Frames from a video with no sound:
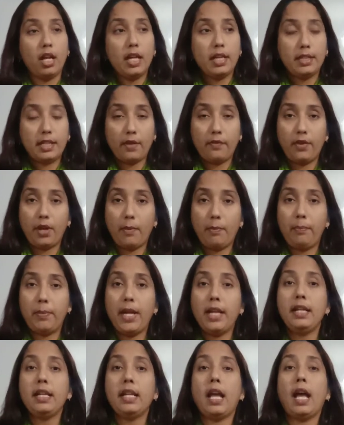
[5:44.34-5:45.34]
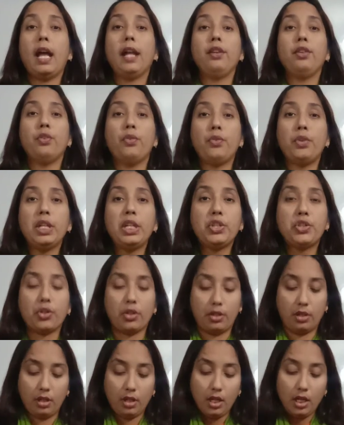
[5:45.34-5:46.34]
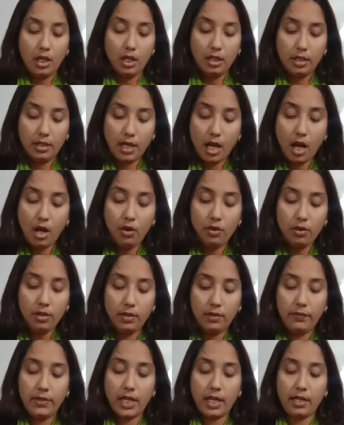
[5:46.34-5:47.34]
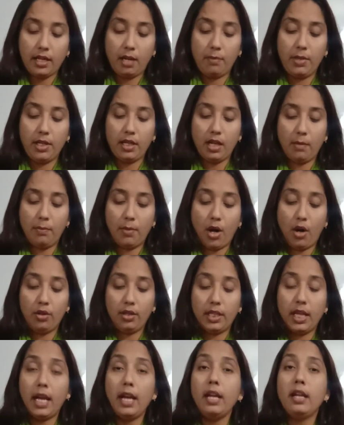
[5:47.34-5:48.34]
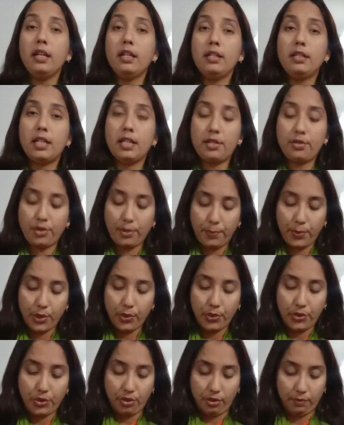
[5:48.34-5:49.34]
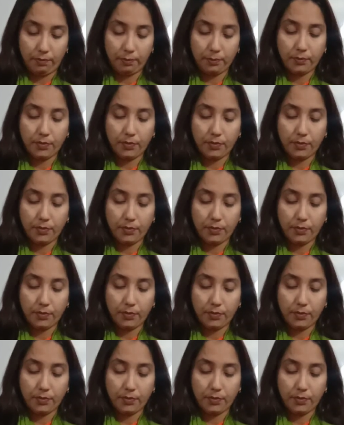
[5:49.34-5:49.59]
development and origin. Now we are coming about the distribution.